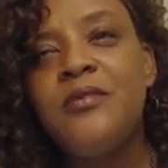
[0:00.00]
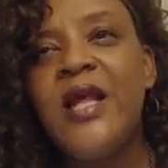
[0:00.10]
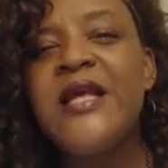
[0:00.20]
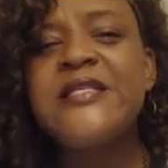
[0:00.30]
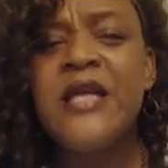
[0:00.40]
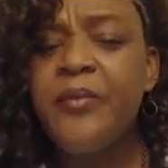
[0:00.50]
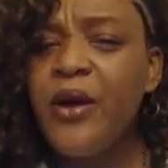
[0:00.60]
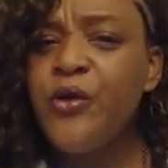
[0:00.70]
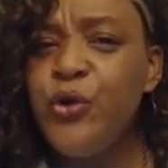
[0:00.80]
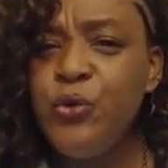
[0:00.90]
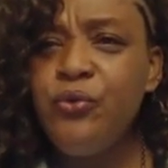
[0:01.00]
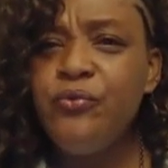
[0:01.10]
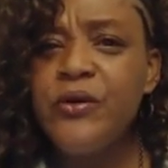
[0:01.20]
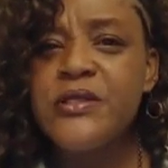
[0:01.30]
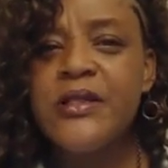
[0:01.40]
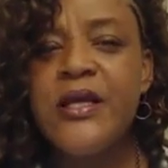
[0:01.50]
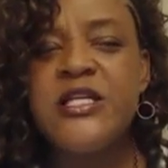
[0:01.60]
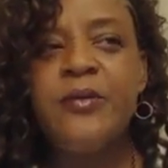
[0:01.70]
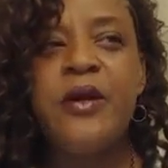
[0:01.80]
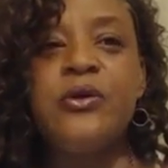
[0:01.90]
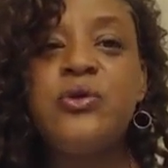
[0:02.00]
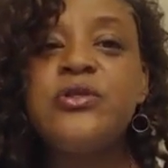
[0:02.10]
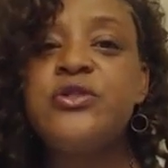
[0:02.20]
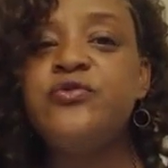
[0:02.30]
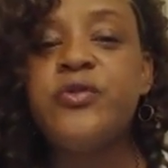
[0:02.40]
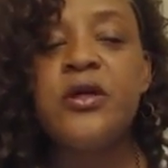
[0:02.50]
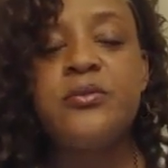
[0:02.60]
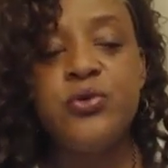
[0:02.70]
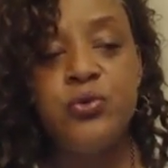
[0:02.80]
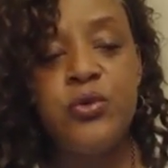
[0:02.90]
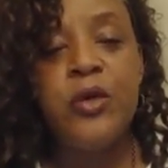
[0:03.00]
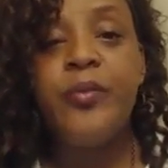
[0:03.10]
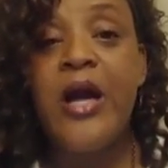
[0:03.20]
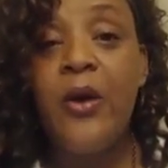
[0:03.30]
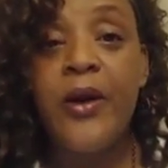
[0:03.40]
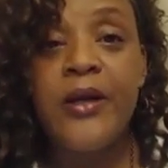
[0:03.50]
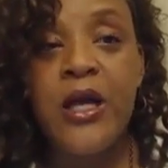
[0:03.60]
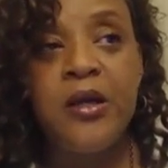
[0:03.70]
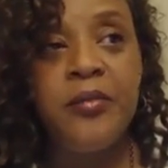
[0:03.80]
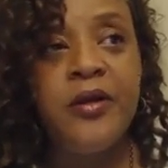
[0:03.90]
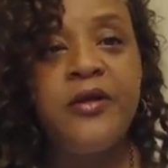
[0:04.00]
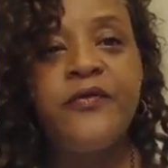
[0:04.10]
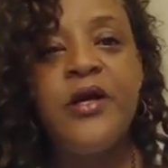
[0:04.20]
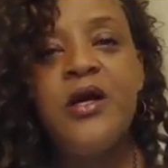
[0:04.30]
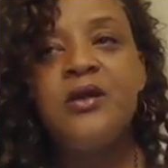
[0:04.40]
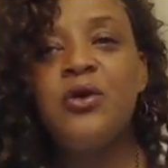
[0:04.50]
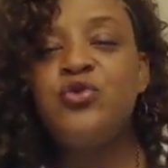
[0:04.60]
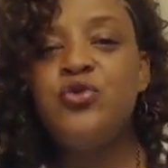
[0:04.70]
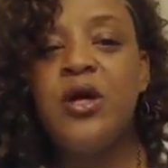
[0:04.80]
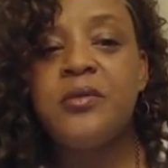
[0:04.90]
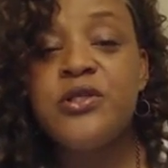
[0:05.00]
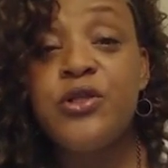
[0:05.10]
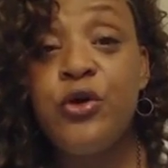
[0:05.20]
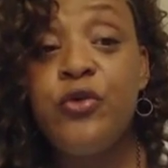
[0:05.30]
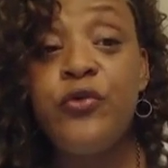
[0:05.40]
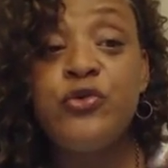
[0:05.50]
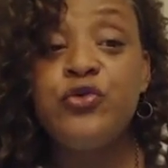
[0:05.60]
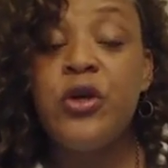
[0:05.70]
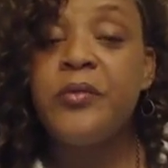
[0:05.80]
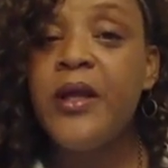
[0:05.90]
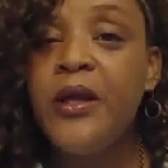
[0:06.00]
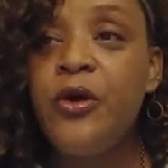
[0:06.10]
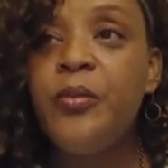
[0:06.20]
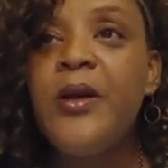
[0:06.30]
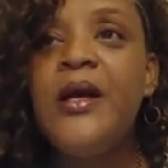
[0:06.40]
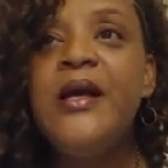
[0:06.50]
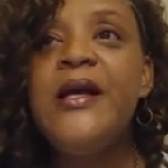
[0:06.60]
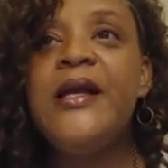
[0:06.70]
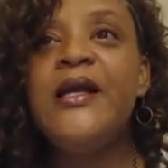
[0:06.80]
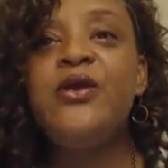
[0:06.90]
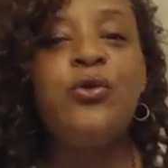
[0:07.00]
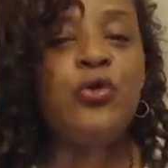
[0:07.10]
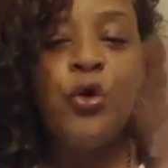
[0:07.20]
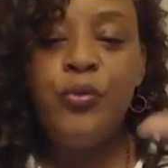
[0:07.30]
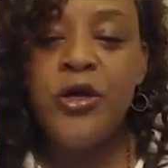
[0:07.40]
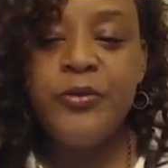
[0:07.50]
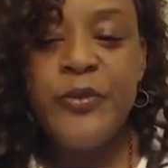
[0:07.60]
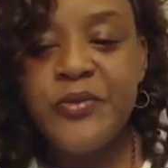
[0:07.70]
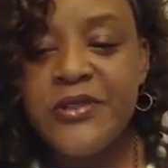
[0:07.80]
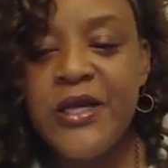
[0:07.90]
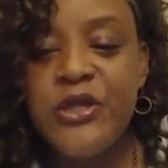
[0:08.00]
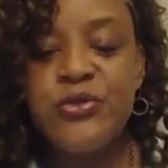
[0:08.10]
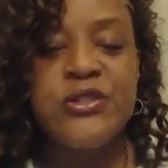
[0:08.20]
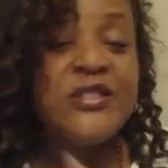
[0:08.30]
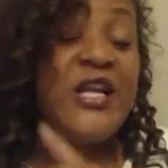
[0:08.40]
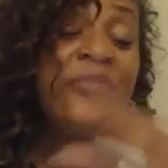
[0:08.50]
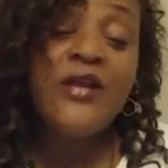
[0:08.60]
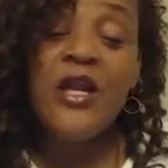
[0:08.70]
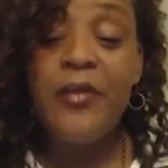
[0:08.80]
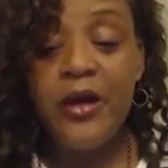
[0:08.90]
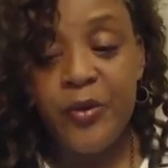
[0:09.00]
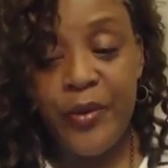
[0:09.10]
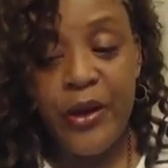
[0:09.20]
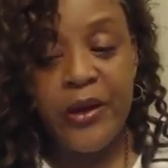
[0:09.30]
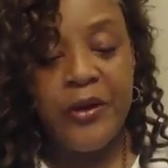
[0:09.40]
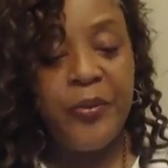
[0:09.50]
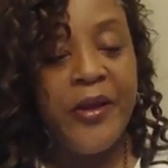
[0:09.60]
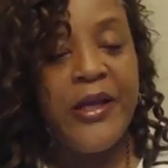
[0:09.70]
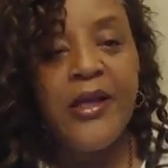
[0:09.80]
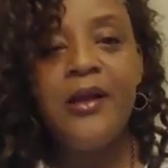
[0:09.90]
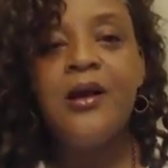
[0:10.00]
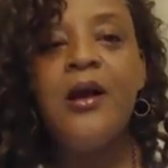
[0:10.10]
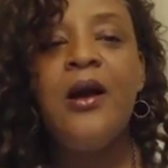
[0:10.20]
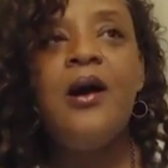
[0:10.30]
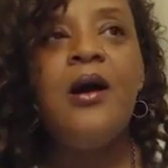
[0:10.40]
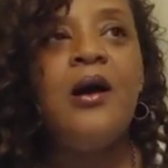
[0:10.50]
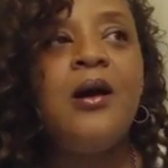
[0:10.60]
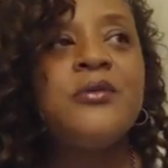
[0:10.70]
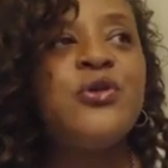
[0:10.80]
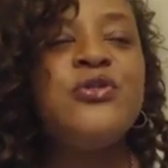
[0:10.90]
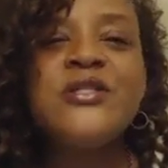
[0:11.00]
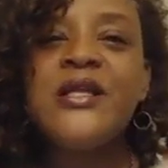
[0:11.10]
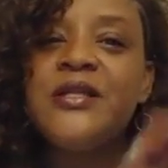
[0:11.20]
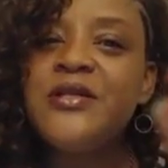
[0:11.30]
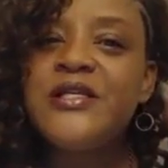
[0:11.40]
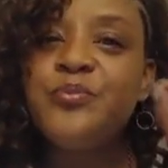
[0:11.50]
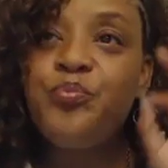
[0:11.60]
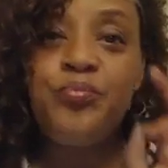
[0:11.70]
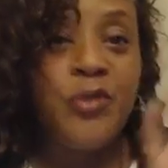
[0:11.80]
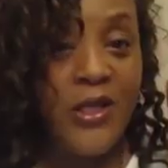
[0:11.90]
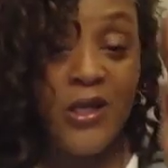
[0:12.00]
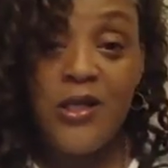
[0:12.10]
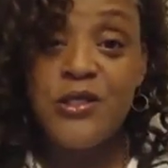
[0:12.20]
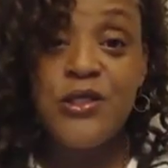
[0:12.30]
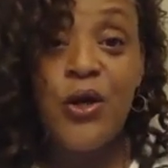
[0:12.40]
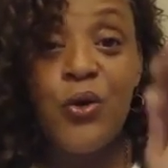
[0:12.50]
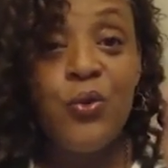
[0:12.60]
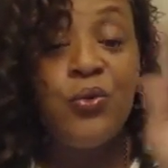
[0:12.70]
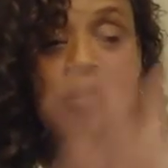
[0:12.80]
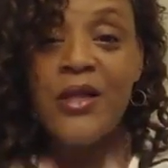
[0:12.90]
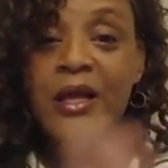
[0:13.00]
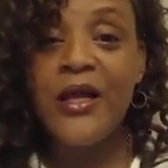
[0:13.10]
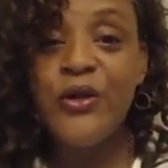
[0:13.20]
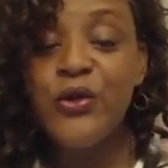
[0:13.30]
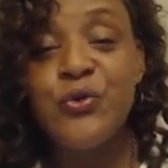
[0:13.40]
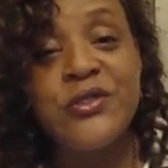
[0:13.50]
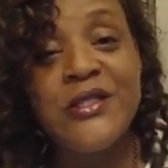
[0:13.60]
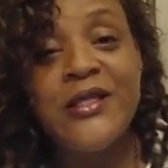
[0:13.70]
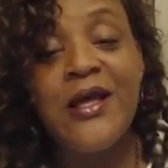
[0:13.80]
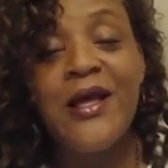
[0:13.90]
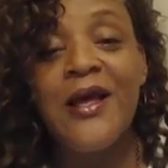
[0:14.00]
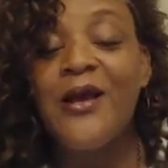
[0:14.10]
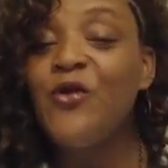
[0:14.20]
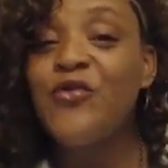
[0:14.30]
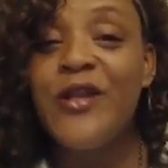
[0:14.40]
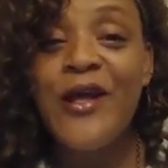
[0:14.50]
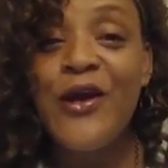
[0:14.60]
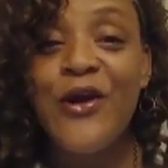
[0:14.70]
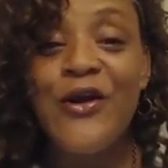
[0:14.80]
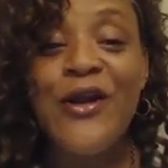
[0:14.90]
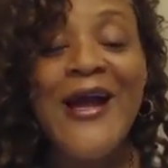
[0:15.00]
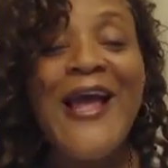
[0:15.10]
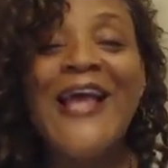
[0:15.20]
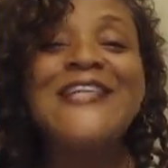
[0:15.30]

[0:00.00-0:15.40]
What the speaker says: it's not about you per se. It's about those that you've come to empower and uplift, those you come to serve, those you come to help. You don't know other people's schedules. It's definitely not about comparing and competing. So you just got to just get in the zone, act like you don't see that over there, and